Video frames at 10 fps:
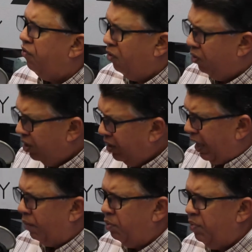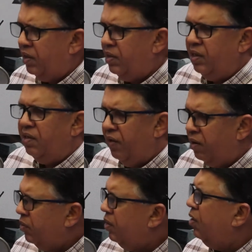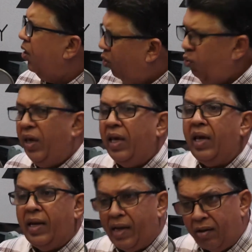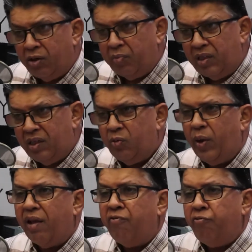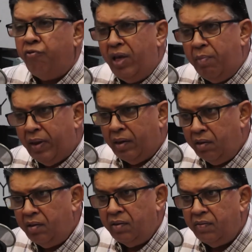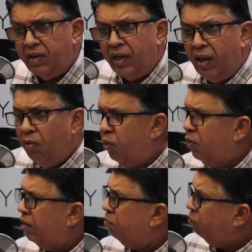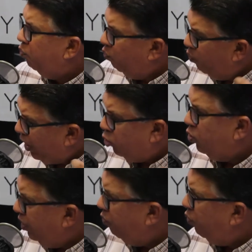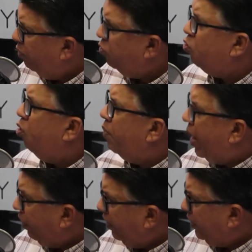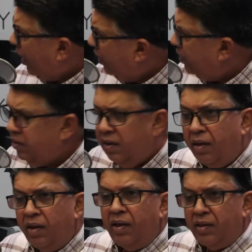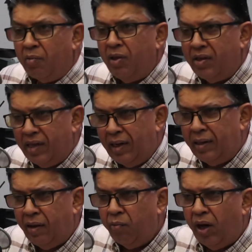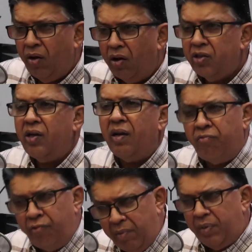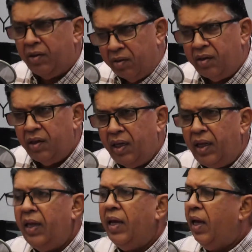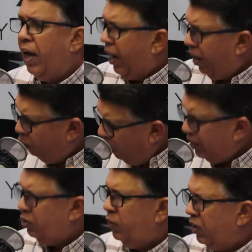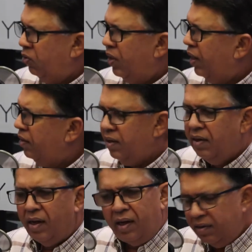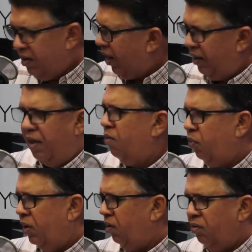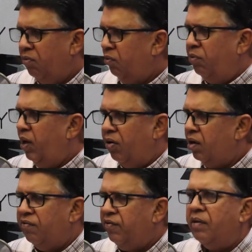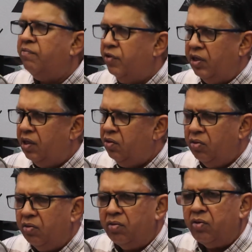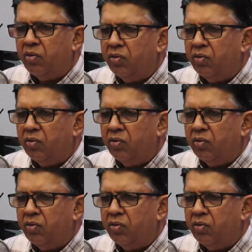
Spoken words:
for capability development, we can get down to business. We can rebuild. We want to make sure that we draw back the talent, some of the talent that we lost, and rebuild. And once we do that, I think we're on a firm footing to